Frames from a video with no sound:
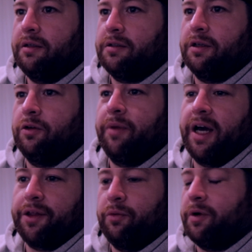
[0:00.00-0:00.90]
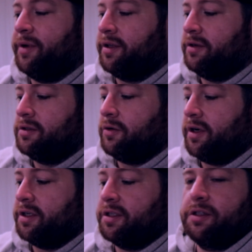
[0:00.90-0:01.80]
So I can go back through my menus, or
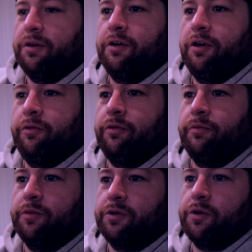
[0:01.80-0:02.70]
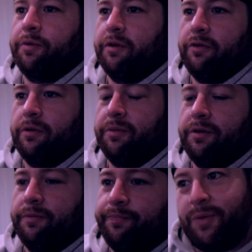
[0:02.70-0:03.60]
I can just go home from swiping up from the
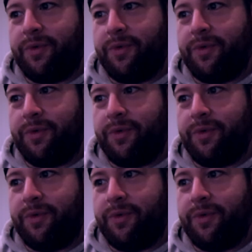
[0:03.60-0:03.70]
middle.